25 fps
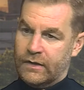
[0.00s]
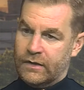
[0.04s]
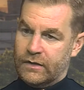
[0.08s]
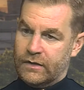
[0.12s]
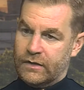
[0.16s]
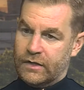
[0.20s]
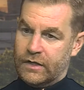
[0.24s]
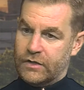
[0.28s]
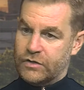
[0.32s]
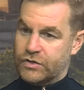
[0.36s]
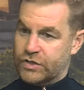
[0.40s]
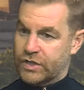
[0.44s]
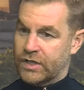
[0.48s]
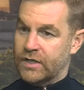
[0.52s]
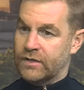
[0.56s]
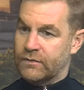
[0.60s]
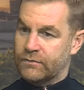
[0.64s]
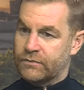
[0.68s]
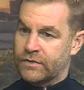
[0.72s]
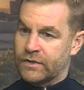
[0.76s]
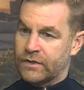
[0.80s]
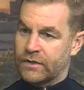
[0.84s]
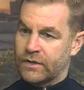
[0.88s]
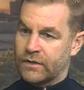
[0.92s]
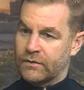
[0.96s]

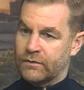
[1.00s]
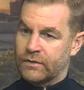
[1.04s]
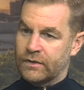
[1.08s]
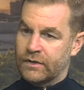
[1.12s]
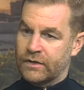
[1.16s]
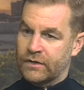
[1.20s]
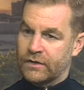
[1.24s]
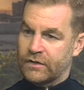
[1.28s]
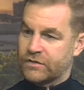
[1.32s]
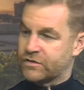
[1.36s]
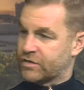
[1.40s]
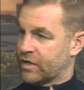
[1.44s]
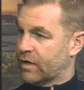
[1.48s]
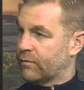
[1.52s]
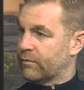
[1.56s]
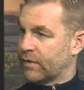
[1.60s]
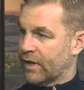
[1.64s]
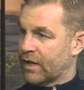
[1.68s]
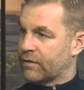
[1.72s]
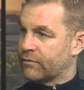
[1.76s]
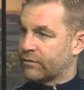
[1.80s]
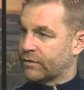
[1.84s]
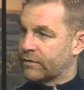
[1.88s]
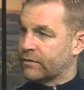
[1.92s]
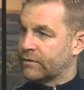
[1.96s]
achieved, at the top
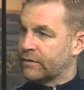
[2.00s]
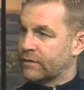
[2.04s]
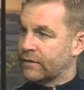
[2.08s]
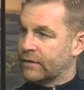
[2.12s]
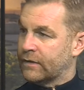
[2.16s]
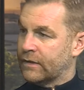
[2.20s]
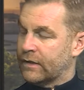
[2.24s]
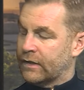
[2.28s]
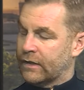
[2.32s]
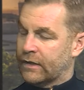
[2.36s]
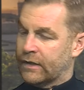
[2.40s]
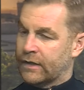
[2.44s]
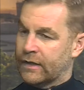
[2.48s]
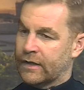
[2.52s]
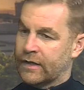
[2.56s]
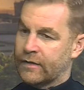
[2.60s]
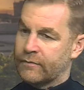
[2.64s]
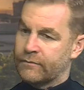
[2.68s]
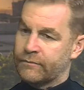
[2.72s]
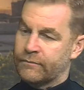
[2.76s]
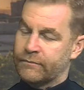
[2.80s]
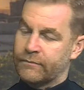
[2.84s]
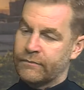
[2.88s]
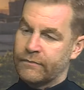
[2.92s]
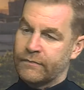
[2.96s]
level,
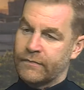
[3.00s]
and